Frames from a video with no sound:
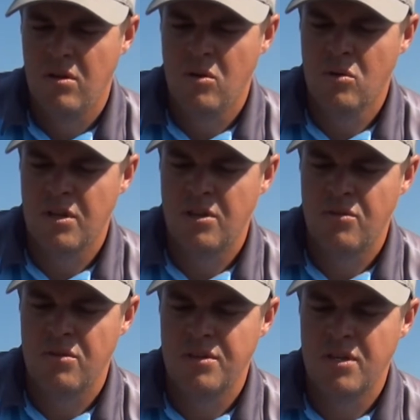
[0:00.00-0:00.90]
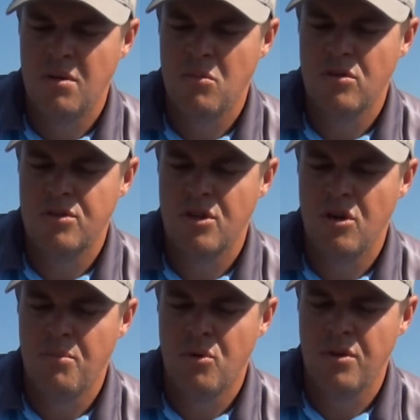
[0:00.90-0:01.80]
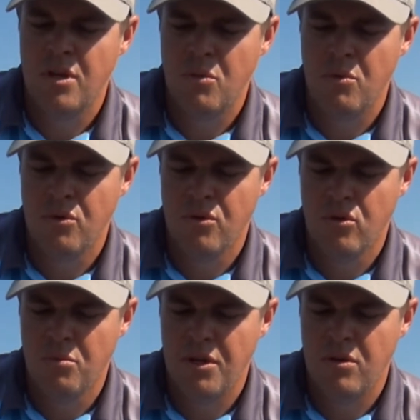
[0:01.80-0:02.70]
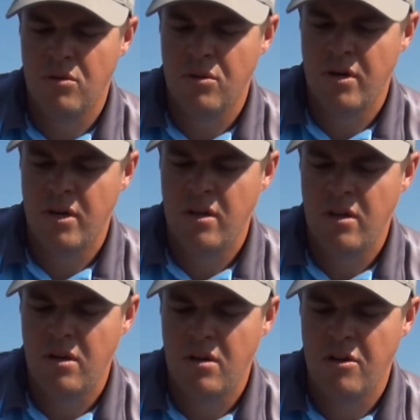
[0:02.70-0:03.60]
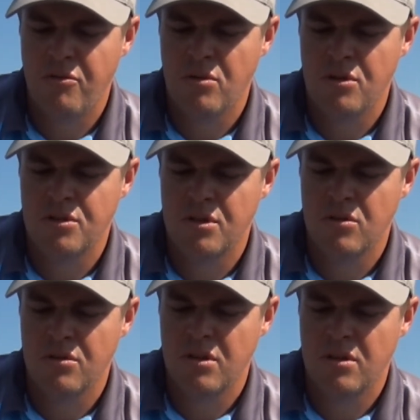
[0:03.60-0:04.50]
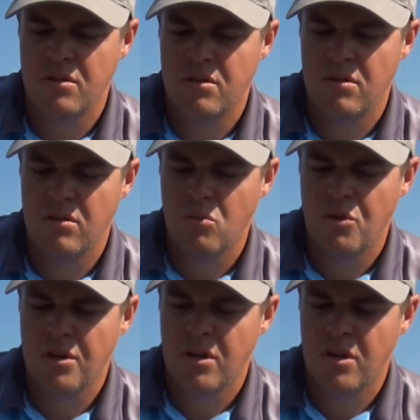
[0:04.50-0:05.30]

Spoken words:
hook that through the same toe point that we would normally on if we were using it on with the